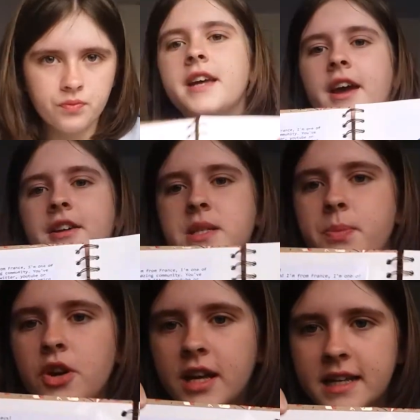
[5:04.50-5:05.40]
So
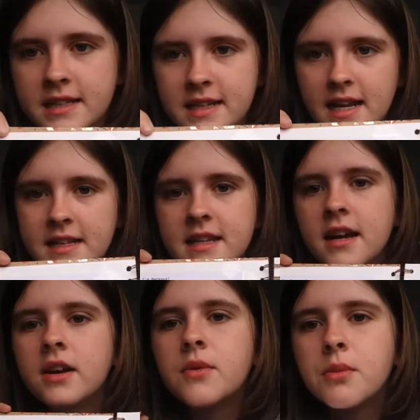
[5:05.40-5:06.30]
Spooky's
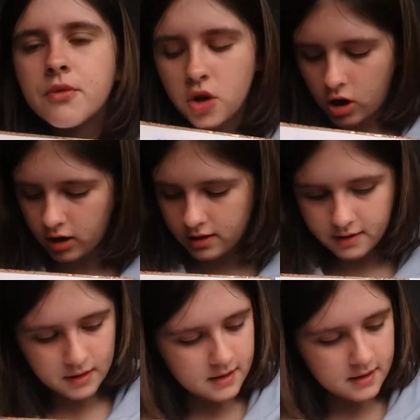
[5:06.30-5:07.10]
letter, we've got